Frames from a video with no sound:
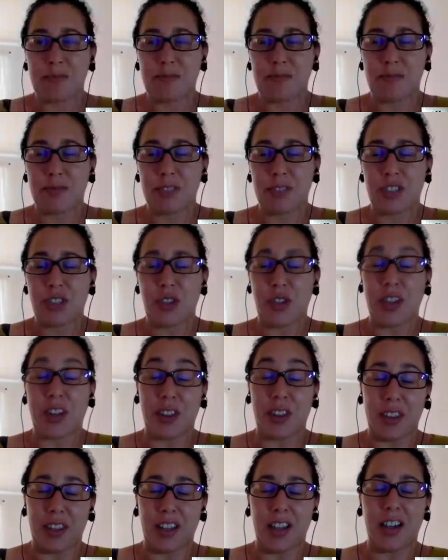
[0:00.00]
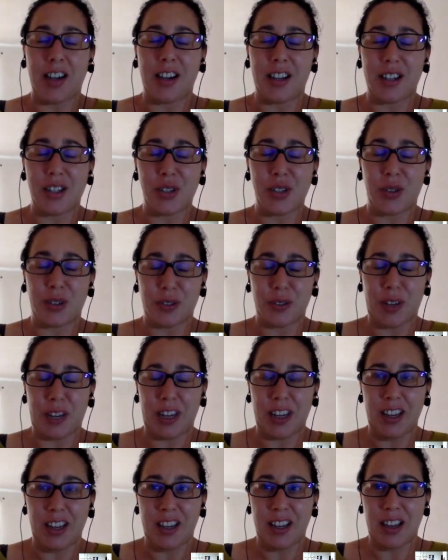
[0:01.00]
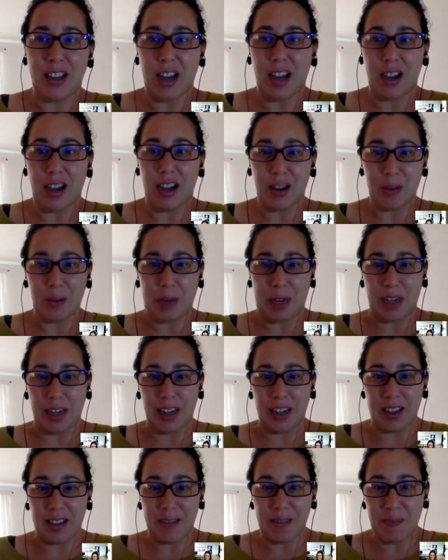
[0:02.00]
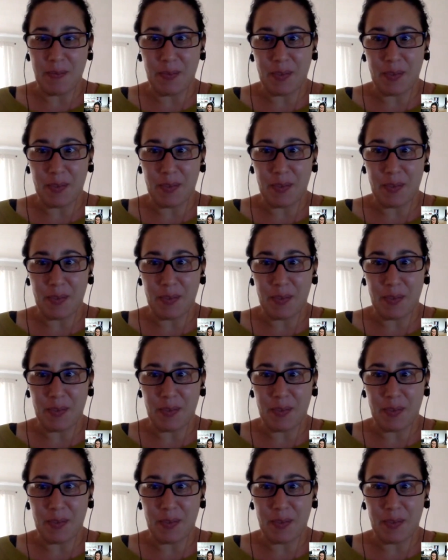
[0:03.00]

it's not that I think, I do agree completely.